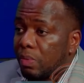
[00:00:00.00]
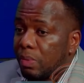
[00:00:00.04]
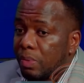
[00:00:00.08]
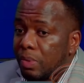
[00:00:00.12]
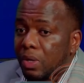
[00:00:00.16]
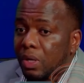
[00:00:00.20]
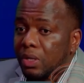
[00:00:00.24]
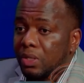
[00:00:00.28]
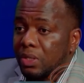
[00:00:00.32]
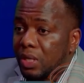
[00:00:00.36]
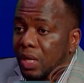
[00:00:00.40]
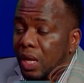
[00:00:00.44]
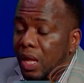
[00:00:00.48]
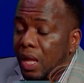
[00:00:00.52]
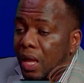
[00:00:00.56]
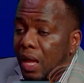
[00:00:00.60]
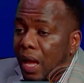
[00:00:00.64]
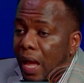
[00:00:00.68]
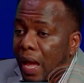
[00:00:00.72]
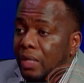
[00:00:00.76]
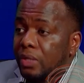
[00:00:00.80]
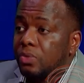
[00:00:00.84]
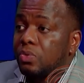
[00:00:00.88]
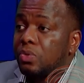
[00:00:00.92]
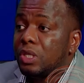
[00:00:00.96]
because
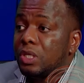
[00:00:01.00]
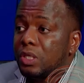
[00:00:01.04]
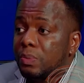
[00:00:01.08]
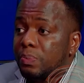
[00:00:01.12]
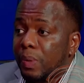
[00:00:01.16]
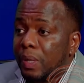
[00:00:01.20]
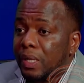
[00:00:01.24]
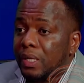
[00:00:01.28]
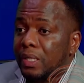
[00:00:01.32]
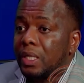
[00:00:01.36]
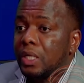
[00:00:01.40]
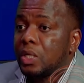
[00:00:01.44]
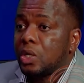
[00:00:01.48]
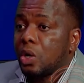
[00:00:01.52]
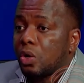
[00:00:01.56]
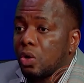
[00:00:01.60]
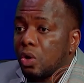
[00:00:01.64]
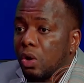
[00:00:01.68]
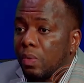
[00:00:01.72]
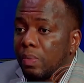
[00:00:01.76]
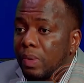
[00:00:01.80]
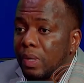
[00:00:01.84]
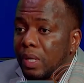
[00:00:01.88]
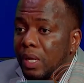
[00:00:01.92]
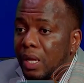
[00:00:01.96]
as we speak, the
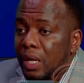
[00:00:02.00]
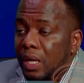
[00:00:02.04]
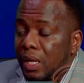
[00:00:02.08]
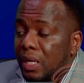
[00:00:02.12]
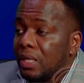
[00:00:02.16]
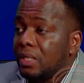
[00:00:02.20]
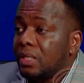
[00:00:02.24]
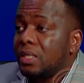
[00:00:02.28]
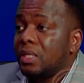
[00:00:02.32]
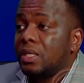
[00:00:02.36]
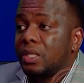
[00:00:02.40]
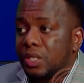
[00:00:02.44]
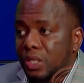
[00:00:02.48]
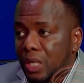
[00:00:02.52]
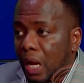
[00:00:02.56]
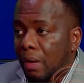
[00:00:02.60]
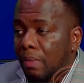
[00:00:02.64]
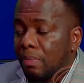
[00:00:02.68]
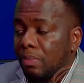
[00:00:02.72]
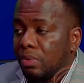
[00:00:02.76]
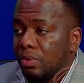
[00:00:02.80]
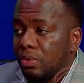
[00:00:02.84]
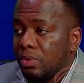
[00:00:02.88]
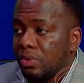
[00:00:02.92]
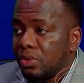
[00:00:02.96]
economy is in
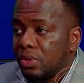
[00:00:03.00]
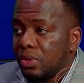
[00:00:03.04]
shambles.